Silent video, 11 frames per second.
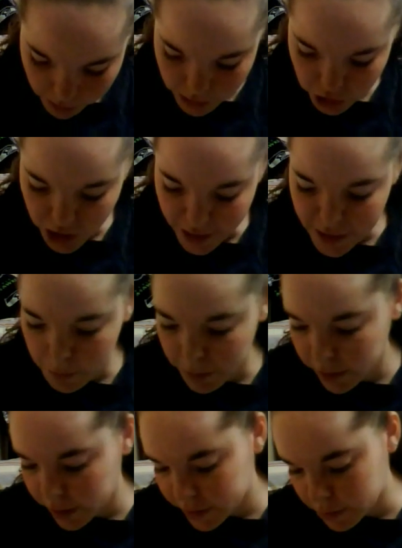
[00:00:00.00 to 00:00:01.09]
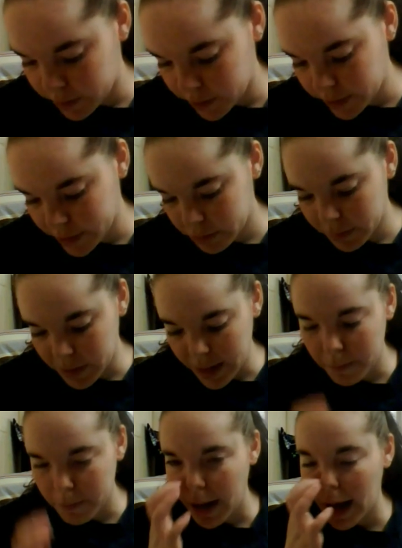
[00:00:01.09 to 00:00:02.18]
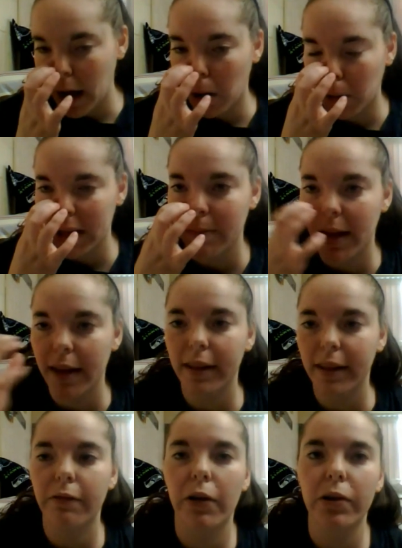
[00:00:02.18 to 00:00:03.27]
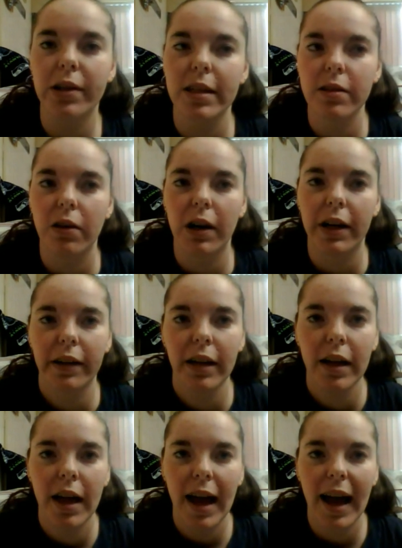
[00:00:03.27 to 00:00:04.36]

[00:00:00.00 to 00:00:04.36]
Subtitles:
about his Shakespeare experience with them, how he mainly focuses on